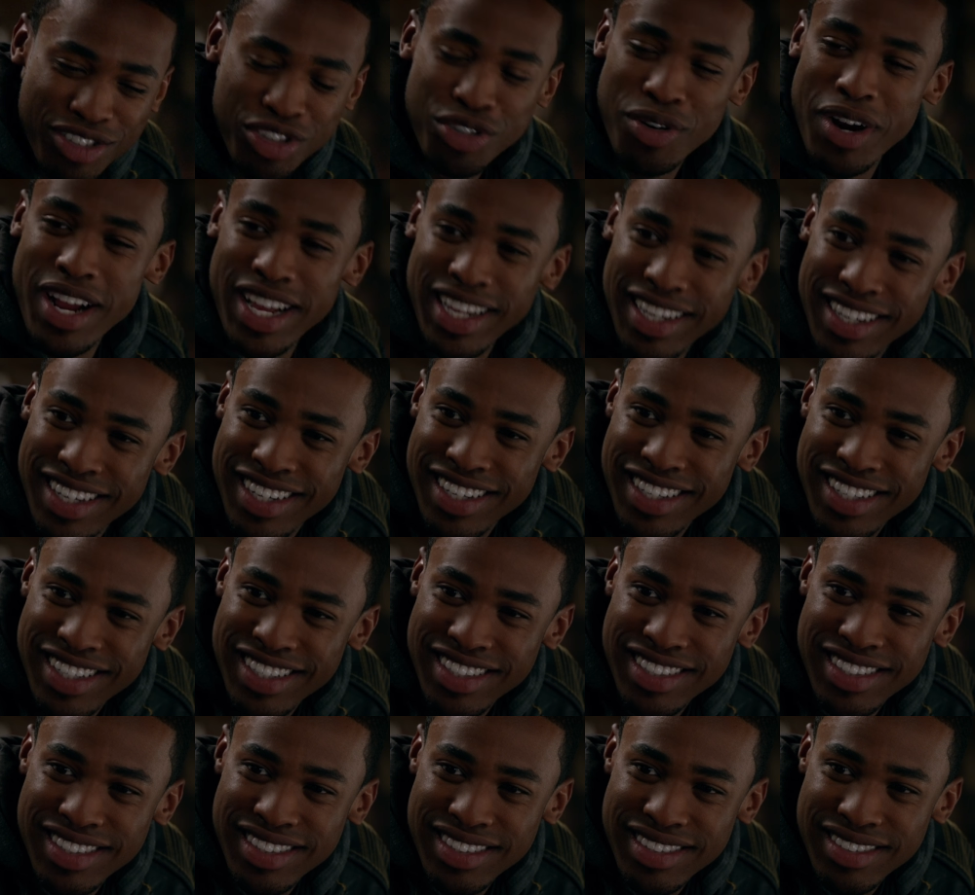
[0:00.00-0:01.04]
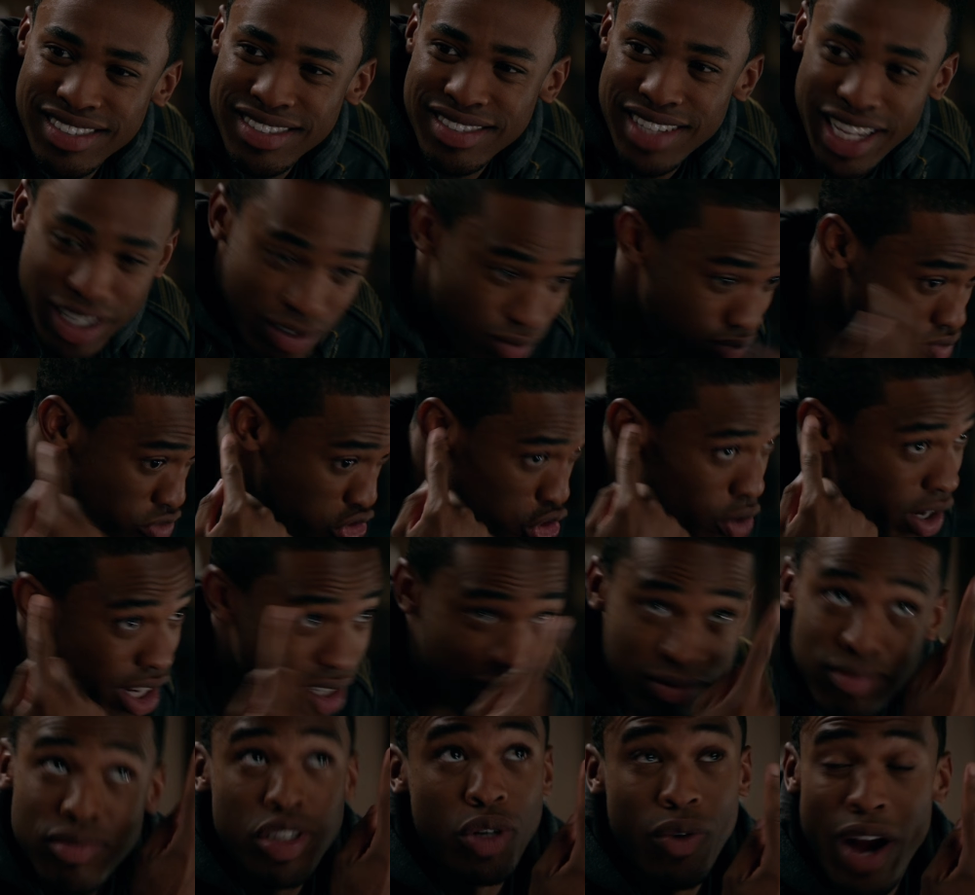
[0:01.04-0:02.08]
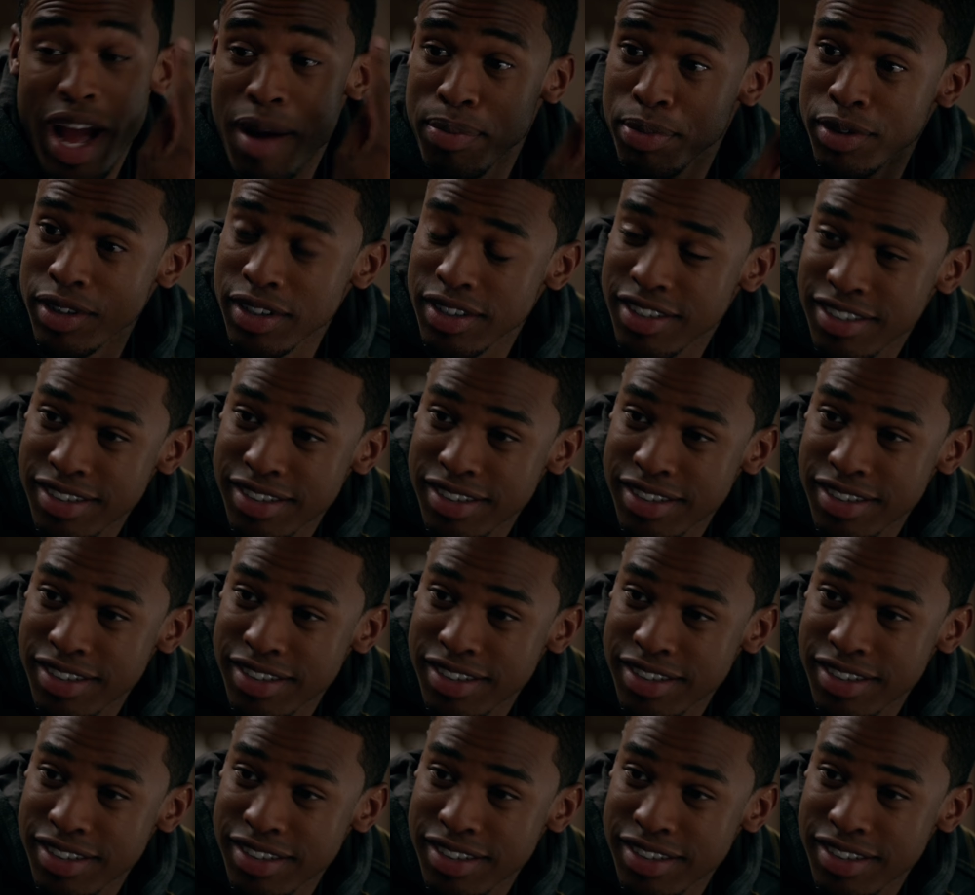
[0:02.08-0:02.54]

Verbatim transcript: Drake. Like Drake, the rapper.